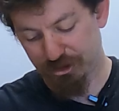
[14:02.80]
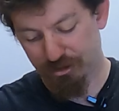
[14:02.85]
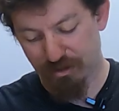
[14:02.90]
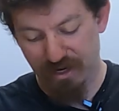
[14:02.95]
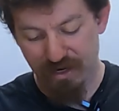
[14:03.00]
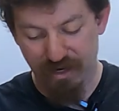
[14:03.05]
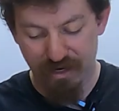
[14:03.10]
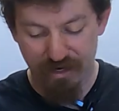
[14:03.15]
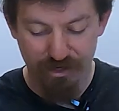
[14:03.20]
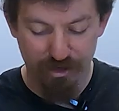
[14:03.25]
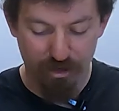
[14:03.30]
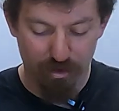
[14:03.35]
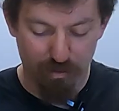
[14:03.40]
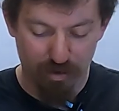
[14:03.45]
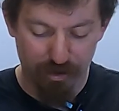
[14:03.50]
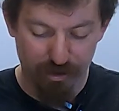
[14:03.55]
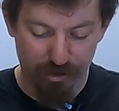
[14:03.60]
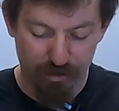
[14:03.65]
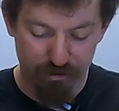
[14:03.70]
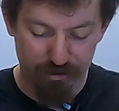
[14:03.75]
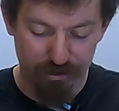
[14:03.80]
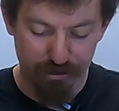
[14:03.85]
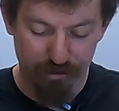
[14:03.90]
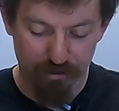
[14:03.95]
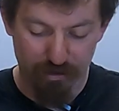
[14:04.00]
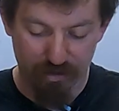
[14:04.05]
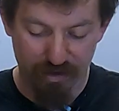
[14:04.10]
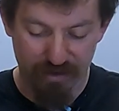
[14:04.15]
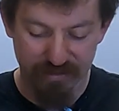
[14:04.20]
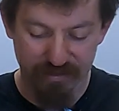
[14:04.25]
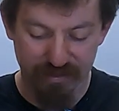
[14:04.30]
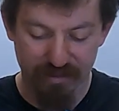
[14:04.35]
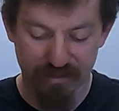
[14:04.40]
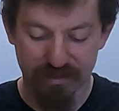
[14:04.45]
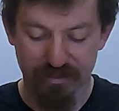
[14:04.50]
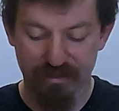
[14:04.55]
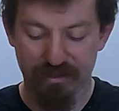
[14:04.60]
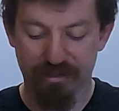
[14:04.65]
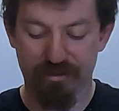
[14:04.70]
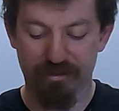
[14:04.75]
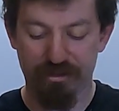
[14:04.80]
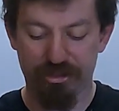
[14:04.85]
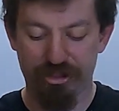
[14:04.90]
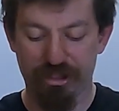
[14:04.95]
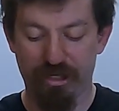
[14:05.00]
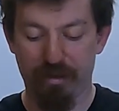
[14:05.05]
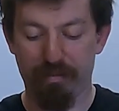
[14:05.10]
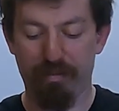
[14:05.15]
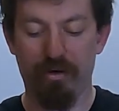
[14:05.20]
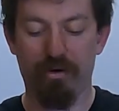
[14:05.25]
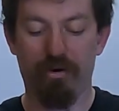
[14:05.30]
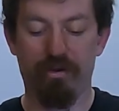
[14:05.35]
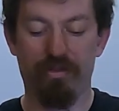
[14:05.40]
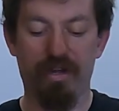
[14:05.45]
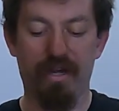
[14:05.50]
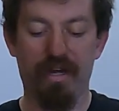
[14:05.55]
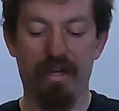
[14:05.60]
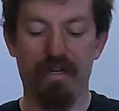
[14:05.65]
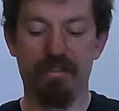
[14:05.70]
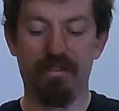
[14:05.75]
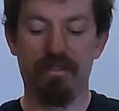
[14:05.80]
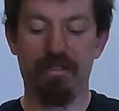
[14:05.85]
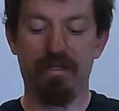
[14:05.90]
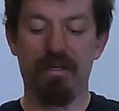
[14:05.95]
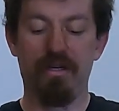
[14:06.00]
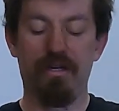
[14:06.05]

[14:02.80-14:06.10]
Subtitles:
straight, and you don't want to go too crazy because you can chip and all that.